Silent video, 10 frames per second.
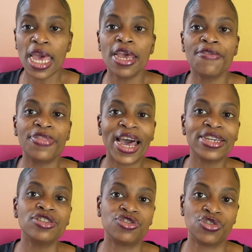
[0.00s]
If
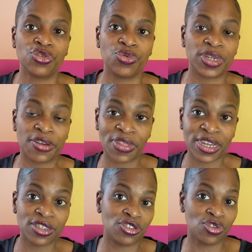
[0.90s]
that is you, and if
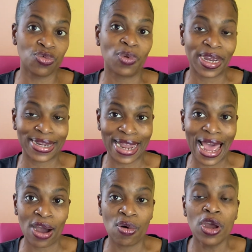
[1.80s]
that is you right
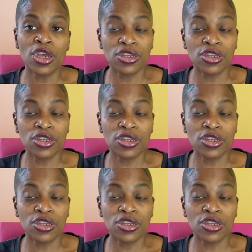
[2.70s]
now,